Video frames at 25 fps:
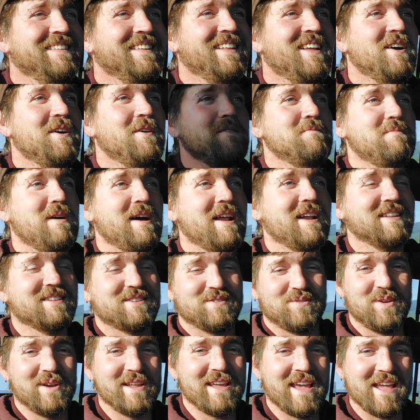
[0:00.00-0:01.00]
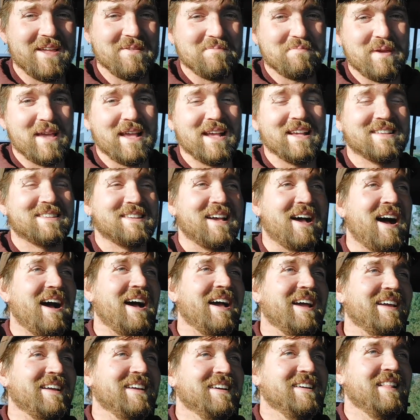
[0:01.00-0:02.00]
But at 28
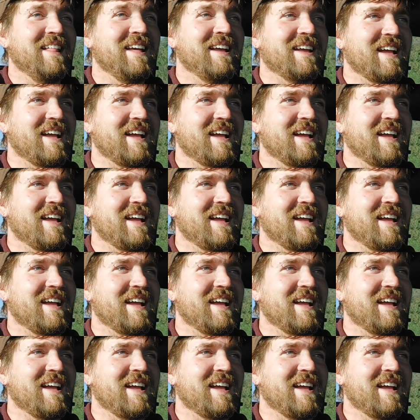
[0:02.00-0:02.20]
PSI, like,